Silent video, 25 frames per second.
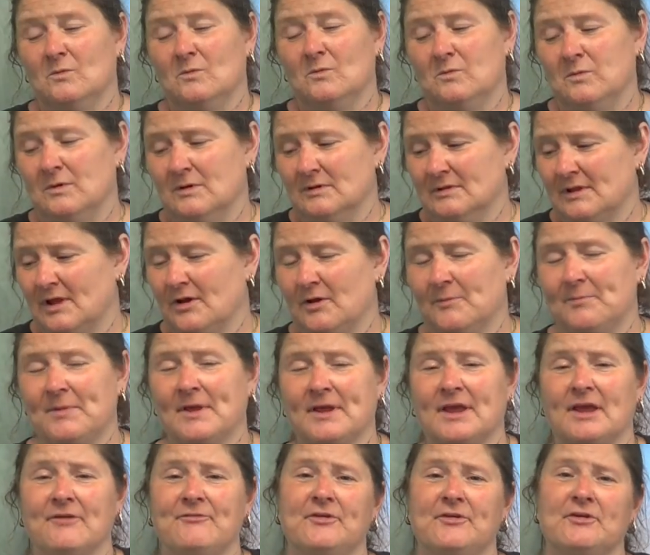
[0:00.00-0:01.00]
Well, I hope
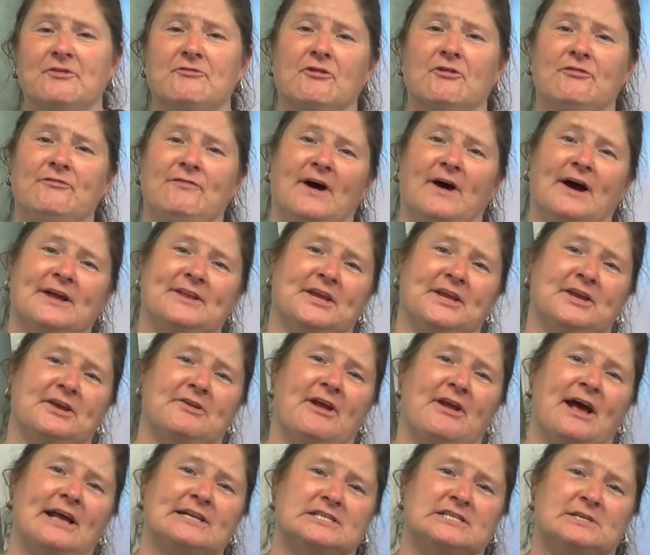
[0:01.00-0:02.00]
they give you a rough idea
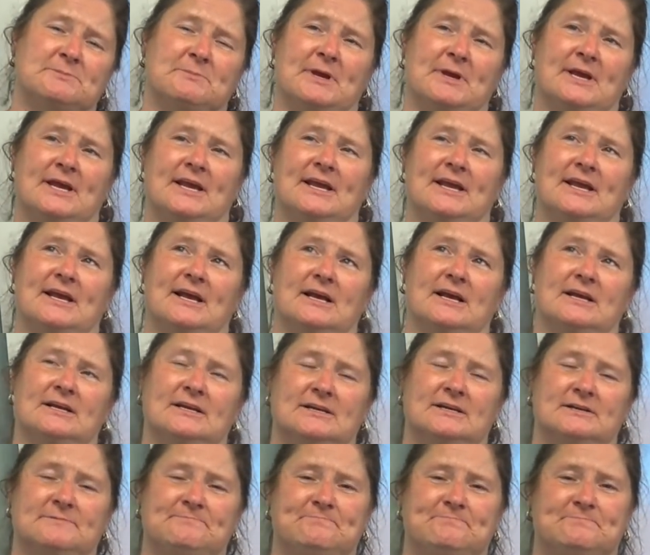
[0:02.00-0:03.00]
how to make
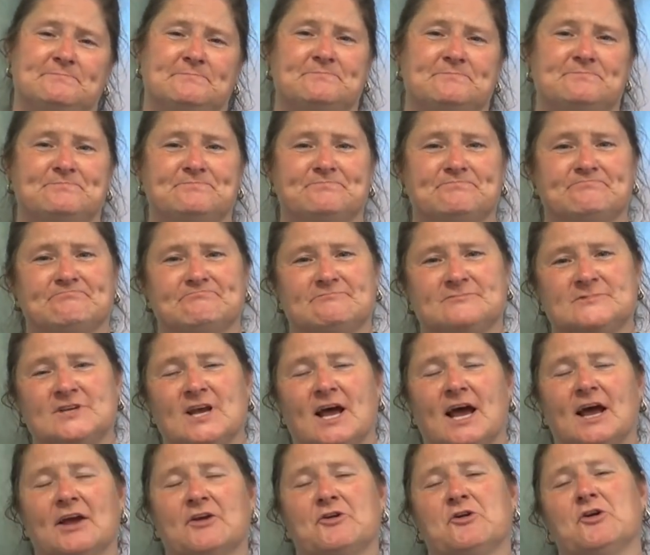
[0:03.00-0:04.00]
a
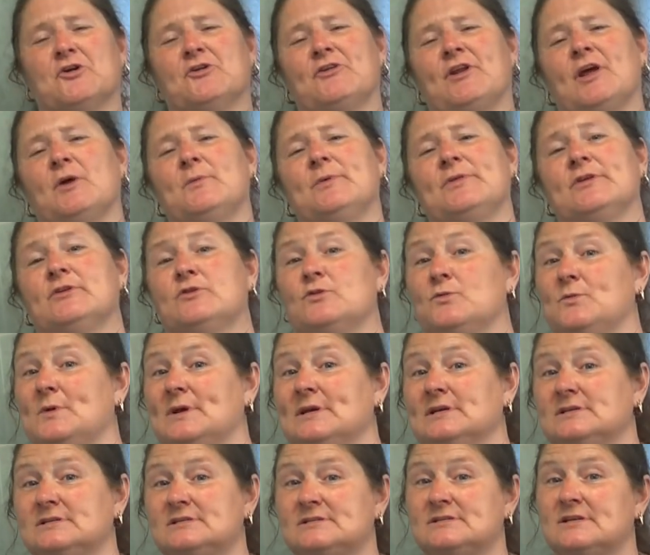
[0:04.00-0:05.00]
Thai curry with a
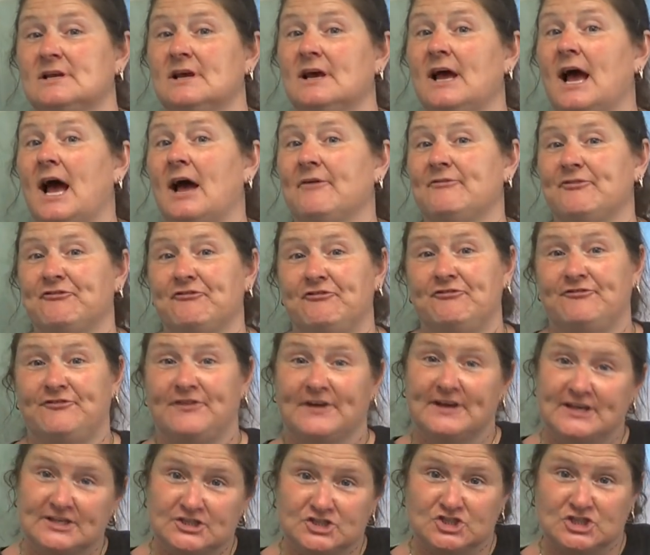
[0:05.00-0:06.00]
twist, having
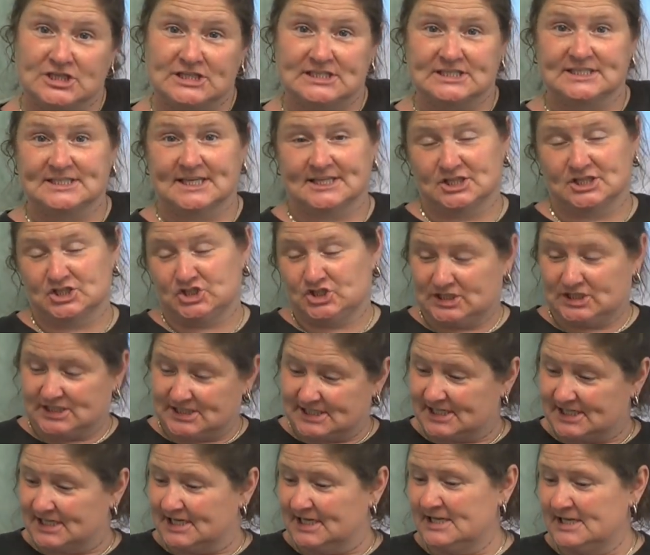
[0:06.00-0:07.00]
fish instead of
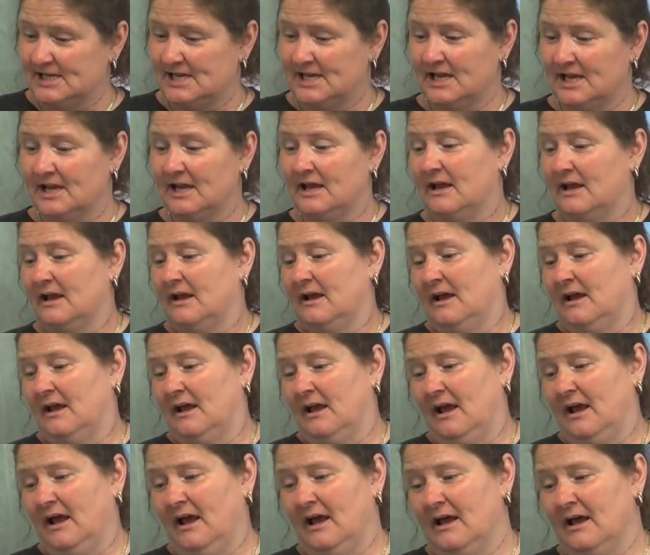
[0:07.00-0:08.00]
chicken.
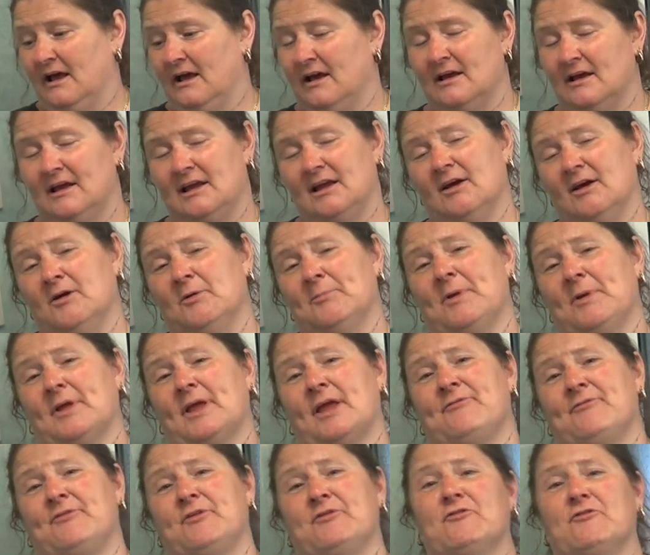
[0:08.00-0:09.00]
I hope they
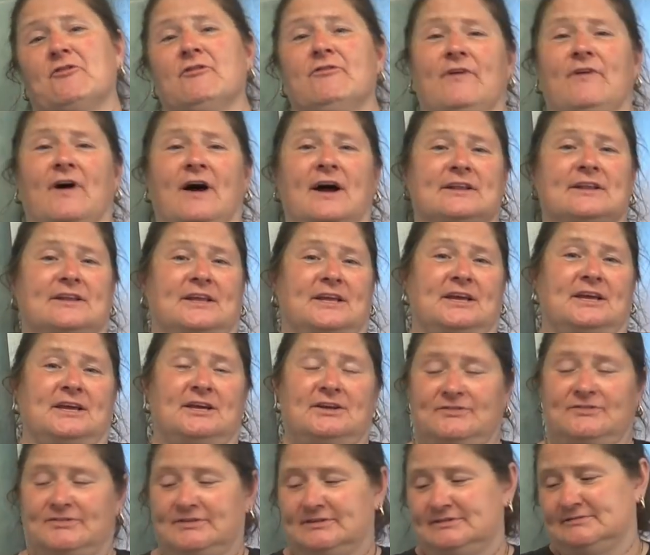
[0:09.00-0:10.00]
give you a rough
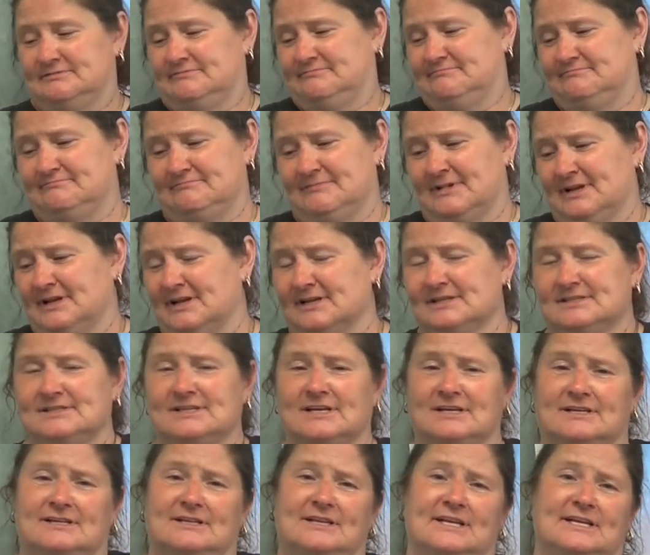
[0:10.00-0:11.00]
idea, and like I
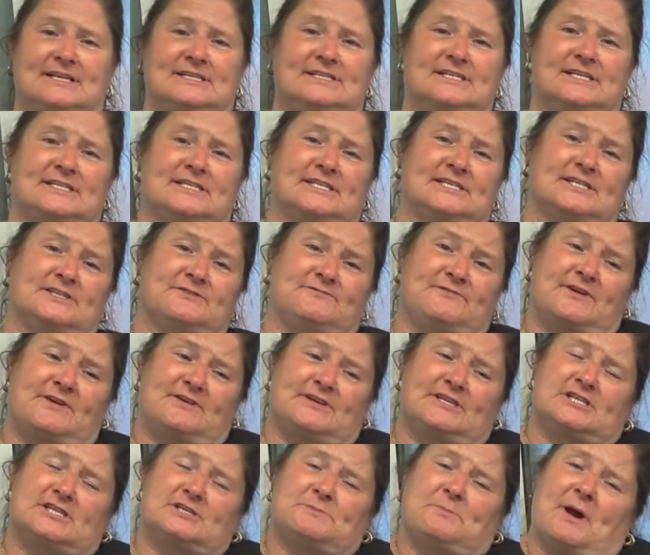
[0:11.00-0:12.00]
said, Lee said it's
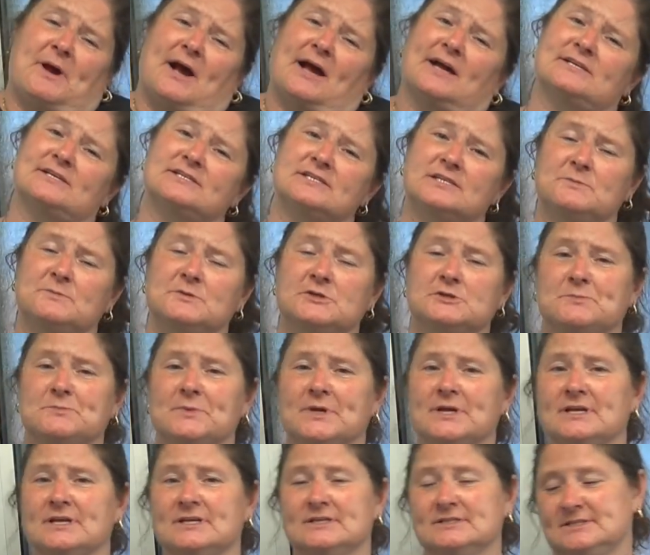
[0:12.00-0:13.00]
very spicy, which
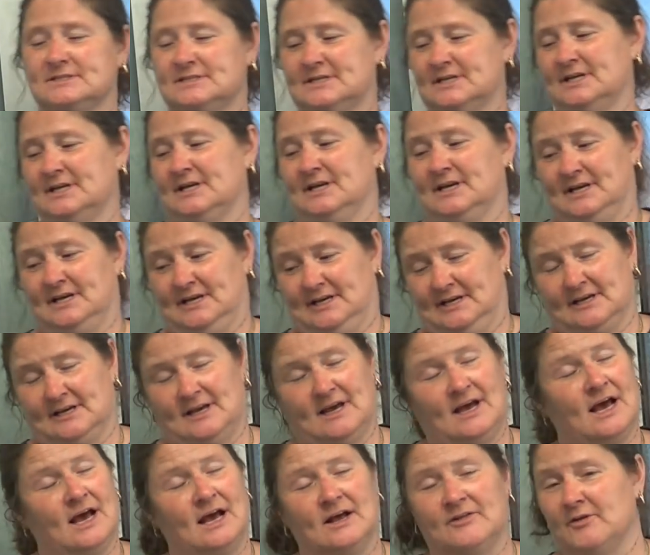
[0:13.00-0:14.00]
means
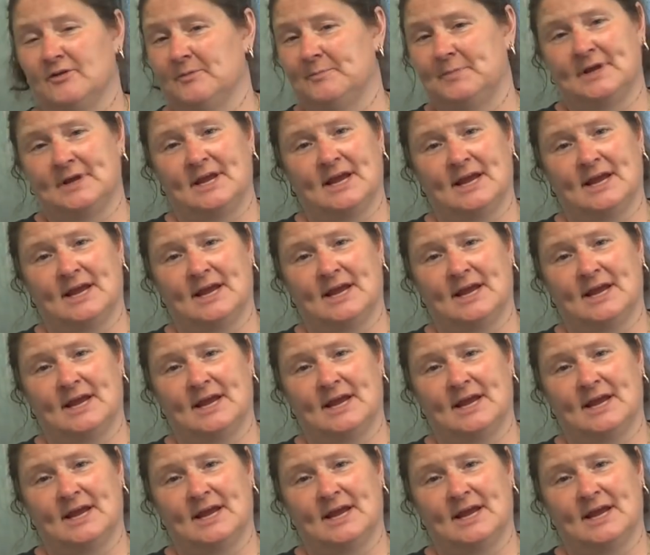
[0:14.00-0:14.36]
I'll not be